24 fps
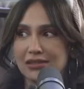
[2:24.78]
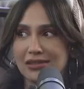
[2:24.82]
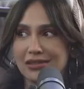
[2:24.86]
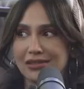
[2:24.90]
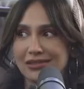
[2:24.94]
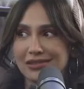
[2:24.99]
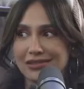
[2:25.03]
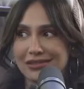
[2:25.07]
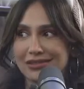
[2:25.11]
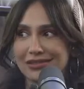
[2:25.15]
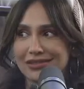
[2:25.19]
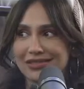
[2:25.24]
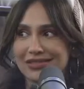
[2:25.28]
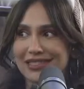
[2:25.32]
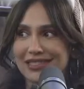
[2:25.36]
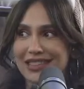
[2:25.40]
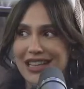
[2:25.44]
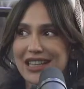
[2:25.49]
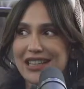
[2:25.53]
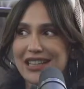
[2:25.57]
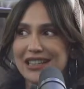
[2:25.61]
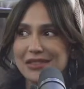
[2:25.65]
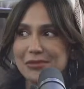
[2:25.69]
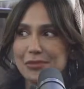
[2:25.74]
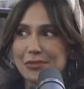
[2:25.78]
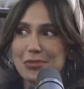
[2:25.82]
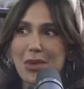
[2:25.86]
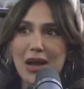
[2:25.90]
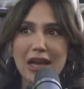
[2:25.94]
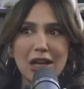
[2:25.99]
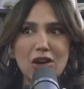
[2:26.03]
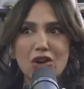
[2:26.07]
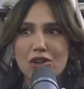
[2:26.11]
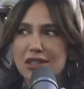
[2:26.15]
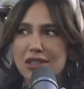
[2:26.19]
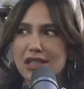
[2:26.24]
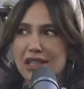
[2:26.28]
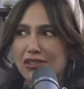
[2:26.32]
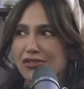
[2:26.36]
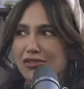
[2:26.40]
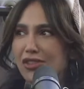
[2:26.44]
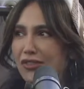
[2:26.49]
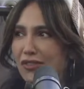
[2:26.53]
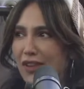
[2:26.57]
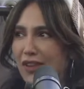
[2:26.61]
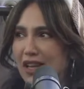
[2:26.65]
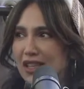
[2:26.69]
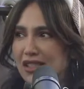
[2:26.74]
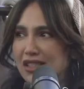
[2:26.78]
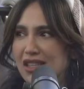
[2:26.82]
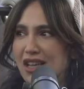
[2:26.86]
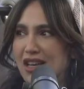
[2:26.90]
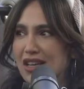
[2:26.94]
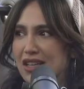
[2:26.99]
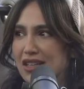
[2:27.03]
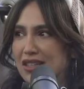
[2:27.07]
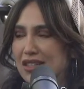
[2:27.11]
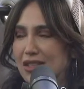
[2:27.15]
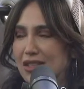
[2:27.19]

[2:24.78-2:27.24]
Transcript: Okay. And my content reflects that